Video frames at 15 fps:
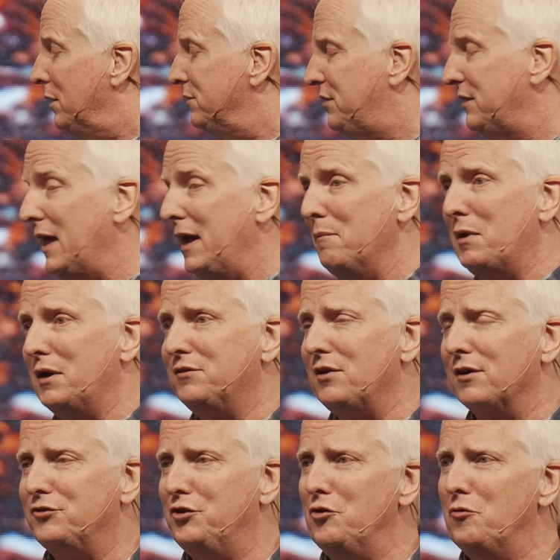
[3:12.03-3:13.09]
Today, I'm going to
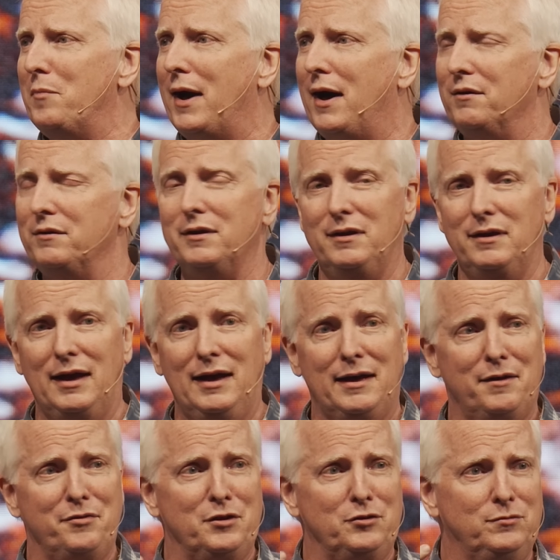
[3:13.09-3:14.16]
talk to you about
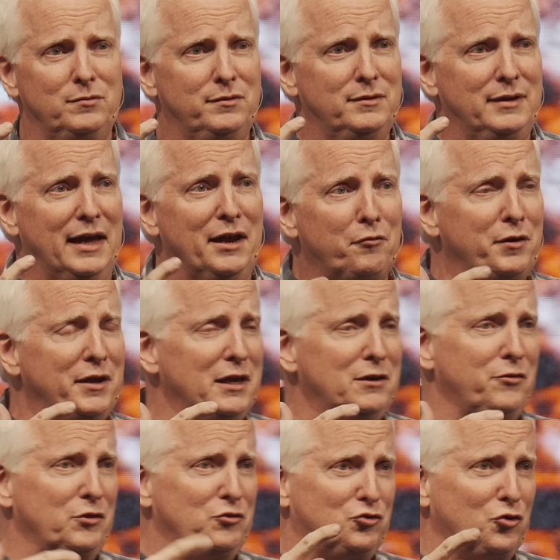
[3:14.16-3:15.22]
uh, the entering
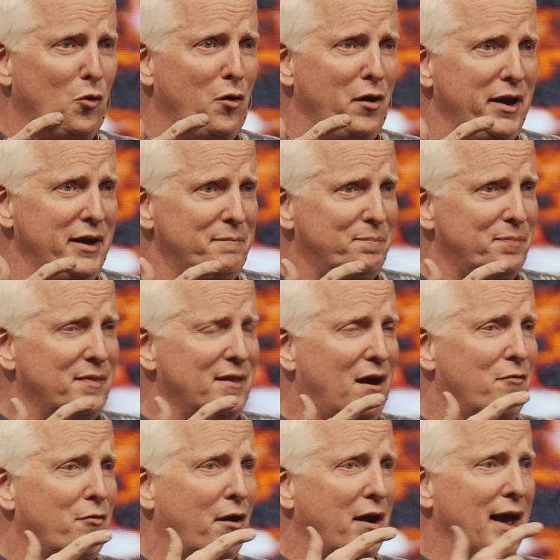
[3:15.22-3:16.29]
into the joy
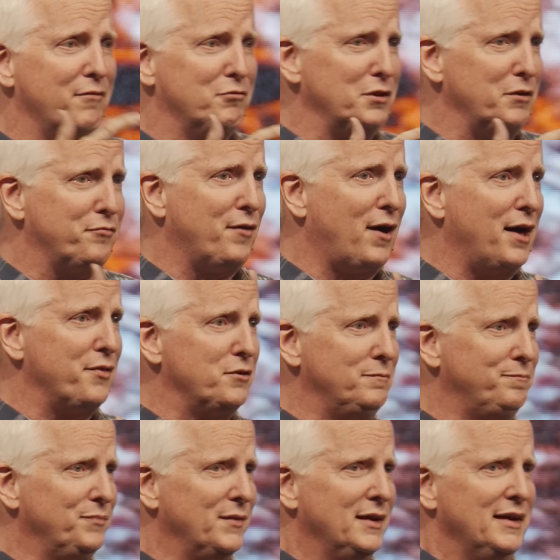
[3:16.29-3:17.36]
of our Heavenly
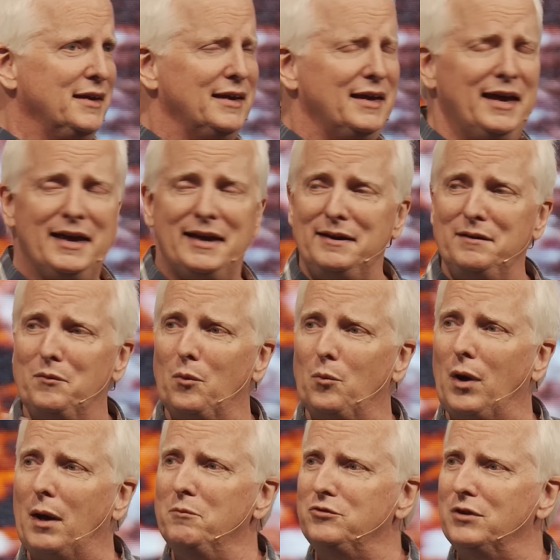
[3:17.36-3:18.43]
Father. And
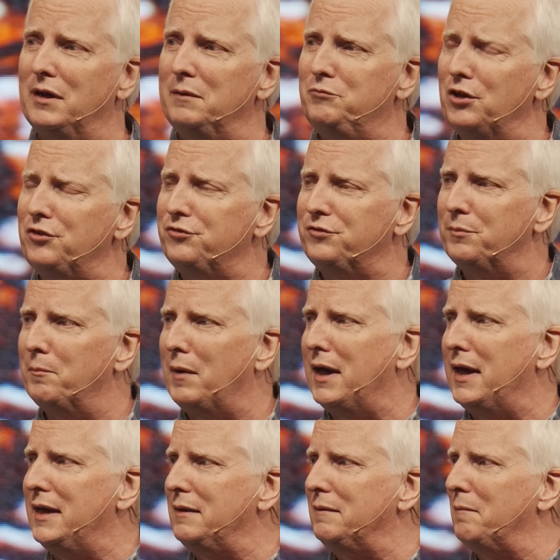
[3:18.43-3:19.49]
I'm, I'm just,
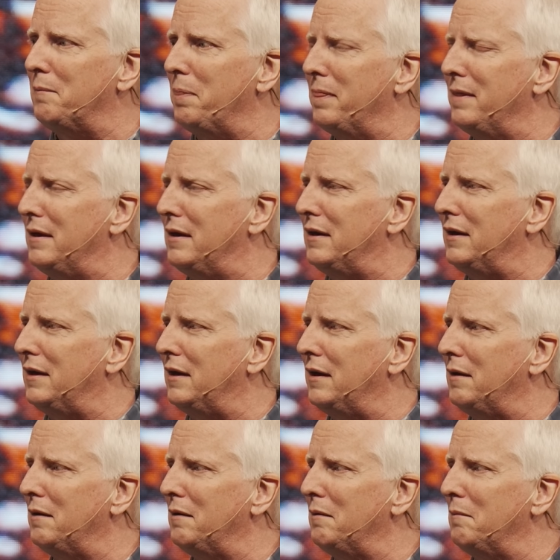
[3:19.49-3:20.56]
my,
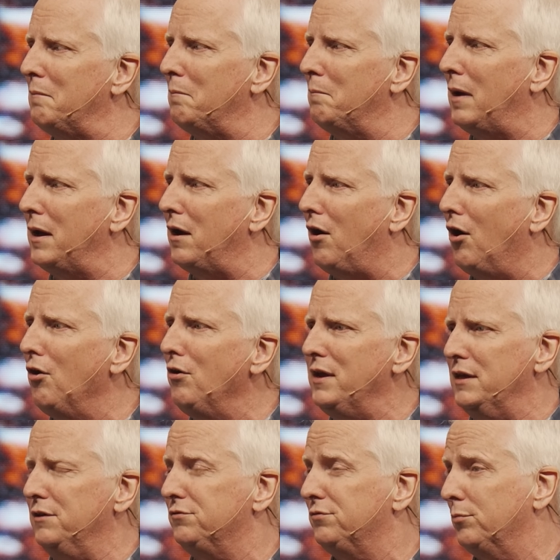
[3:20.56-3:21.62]
my heart
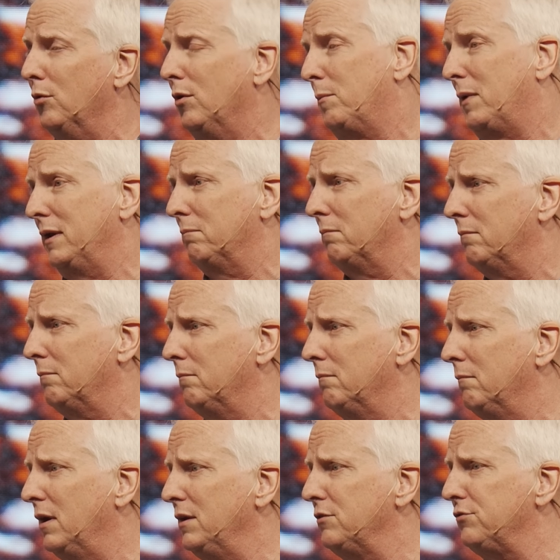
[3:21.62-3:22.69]
is, well, my,
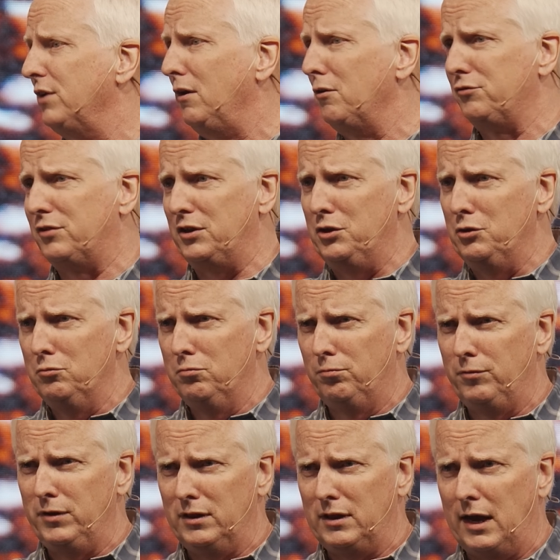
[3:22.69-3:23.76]
my desire is that you
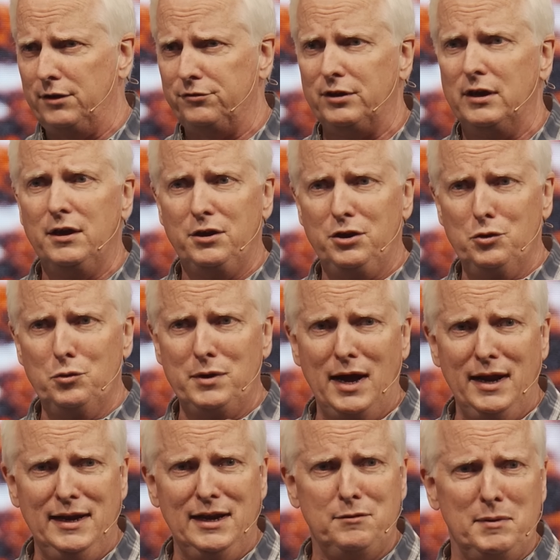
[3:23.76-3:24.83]
realize you and
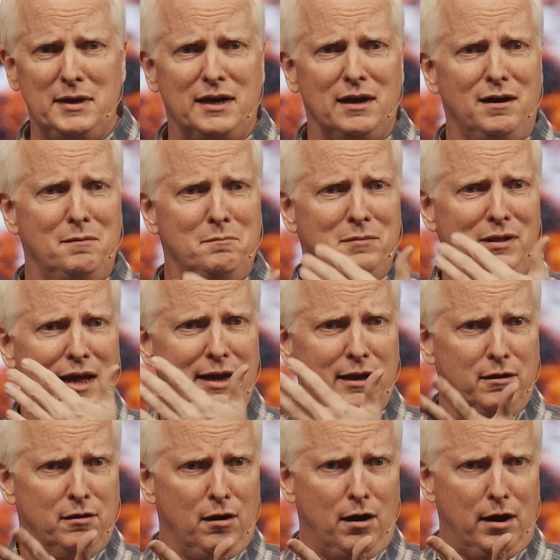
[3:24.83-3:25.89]
I need to become
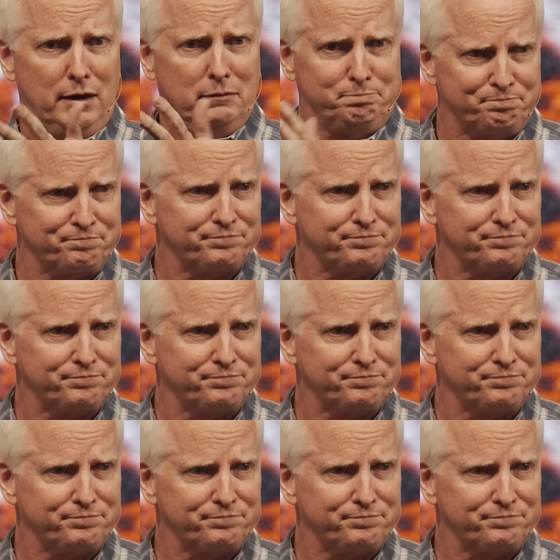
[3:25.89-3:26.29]
like God.